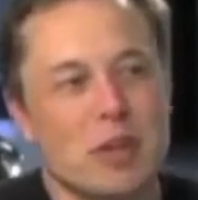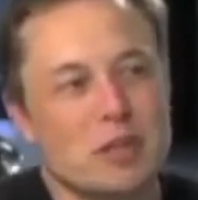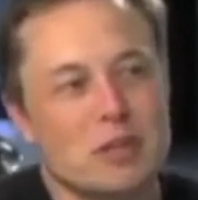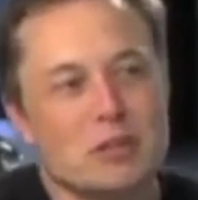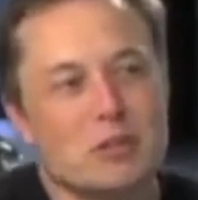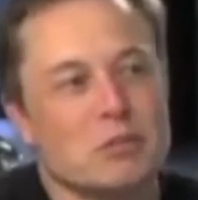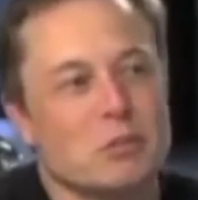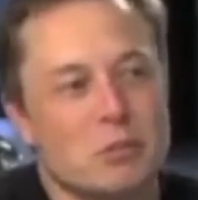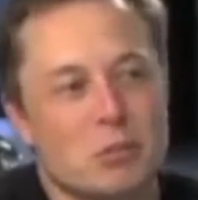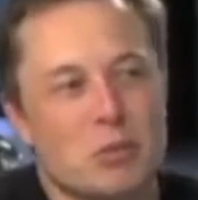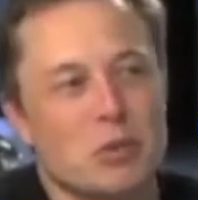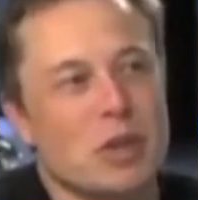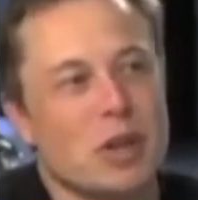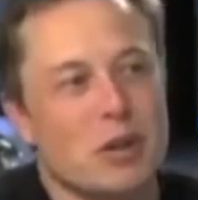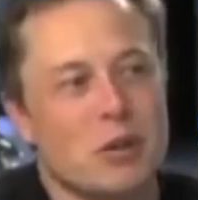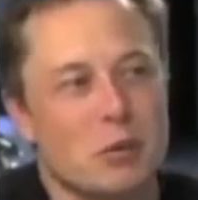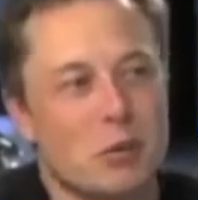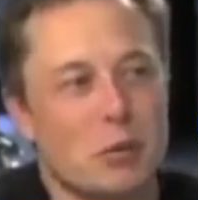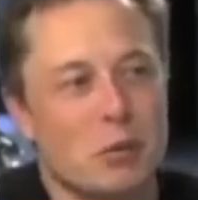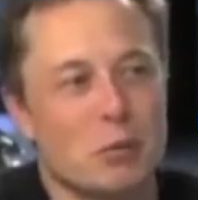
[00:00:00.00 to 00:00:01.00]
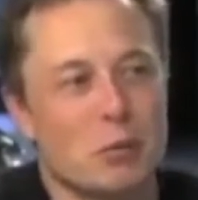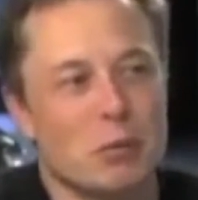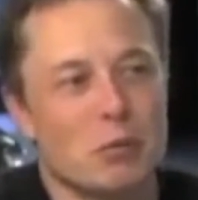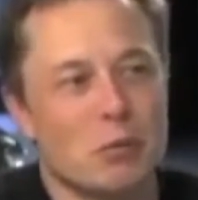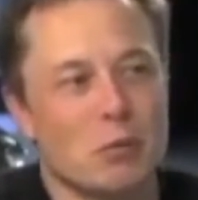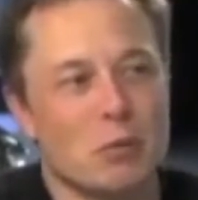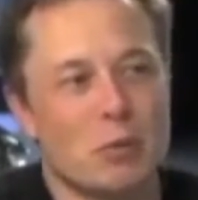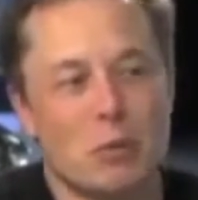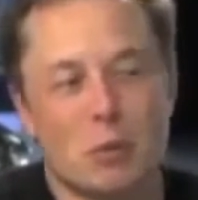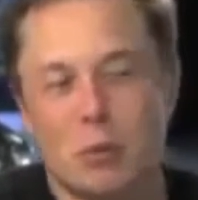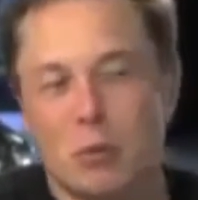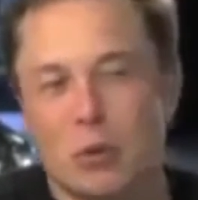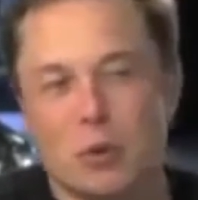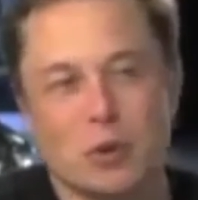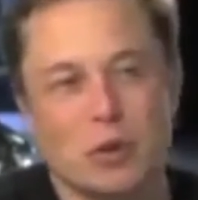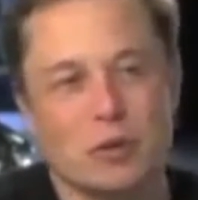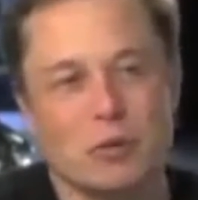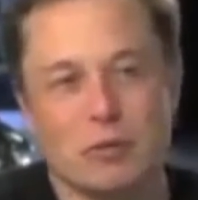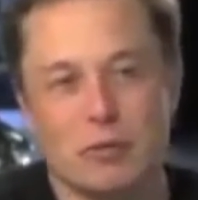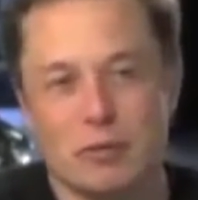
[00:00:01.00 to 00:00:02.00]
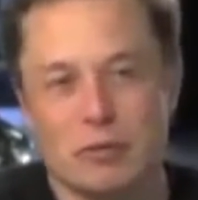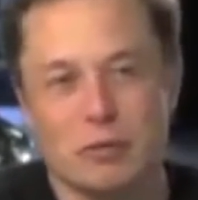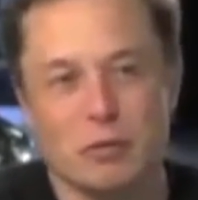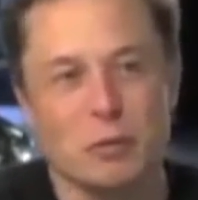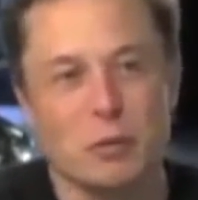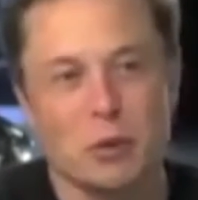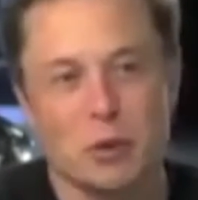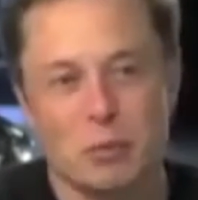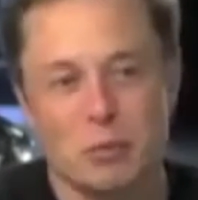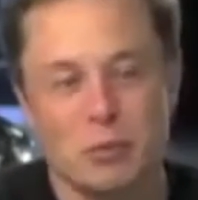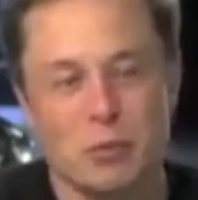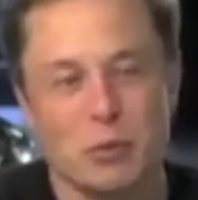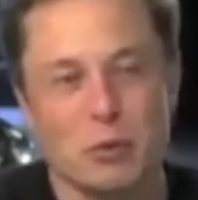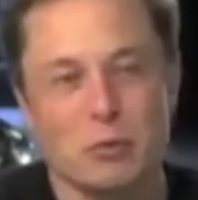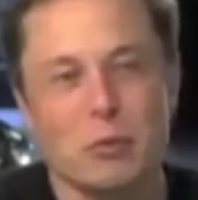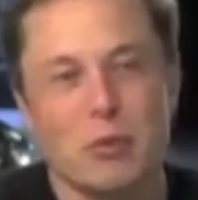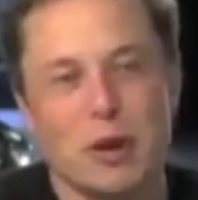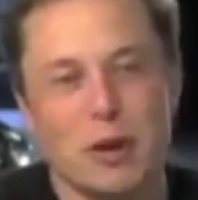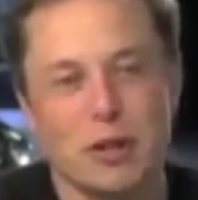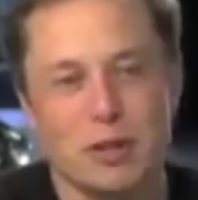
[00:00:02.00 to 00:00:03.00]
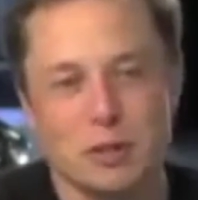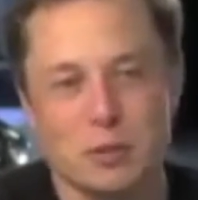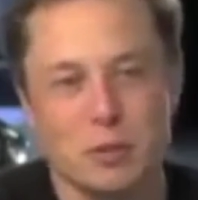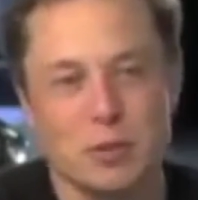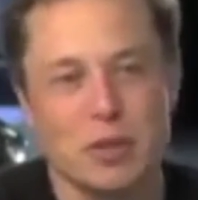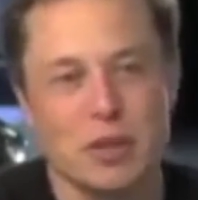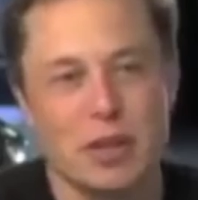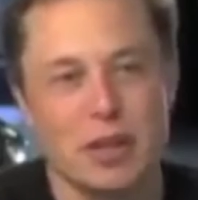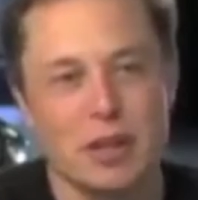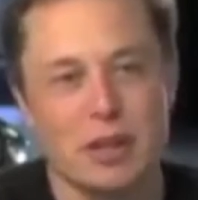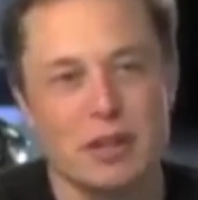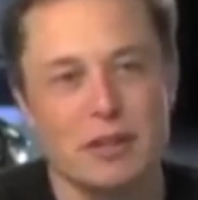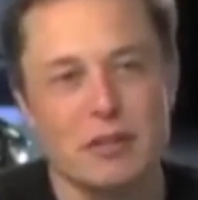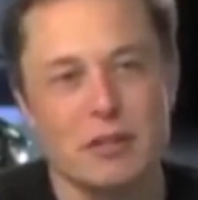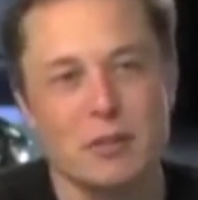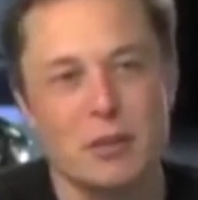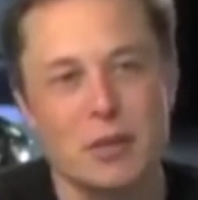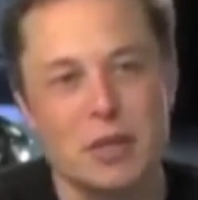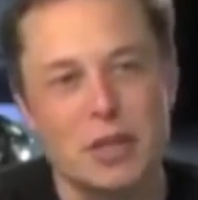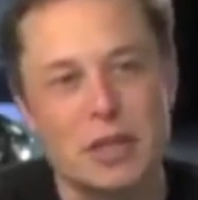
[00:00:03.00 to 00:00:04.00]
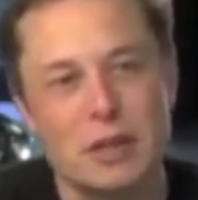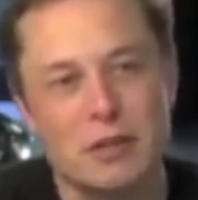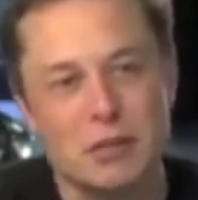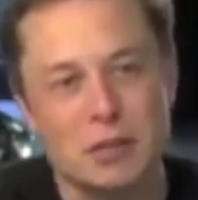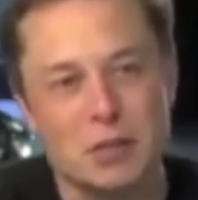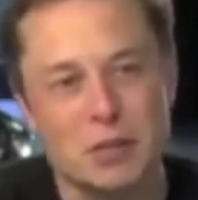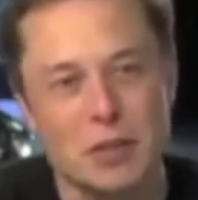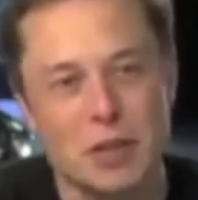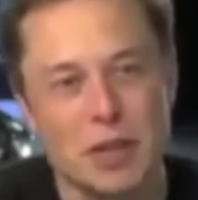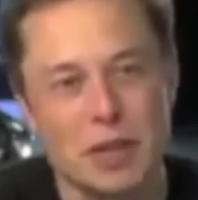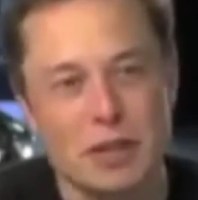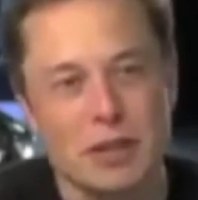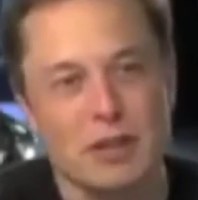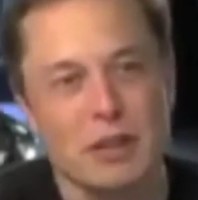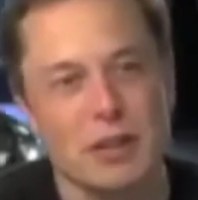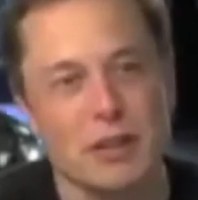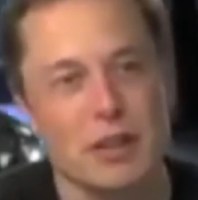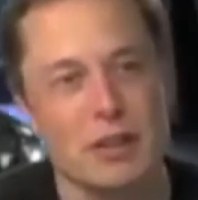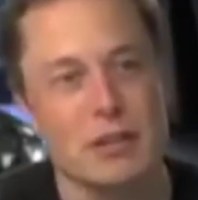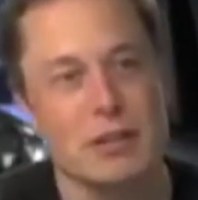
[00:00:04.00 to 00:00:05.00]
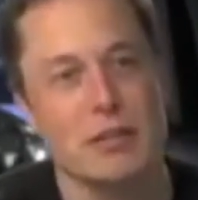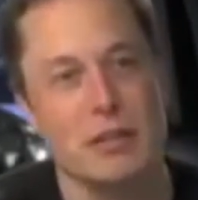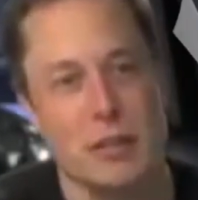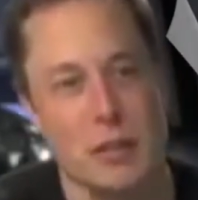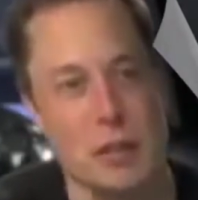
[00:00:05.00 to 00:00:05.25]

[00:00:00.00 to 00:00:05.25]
yeah, just kind of reward them with praise when they demonstrate kind of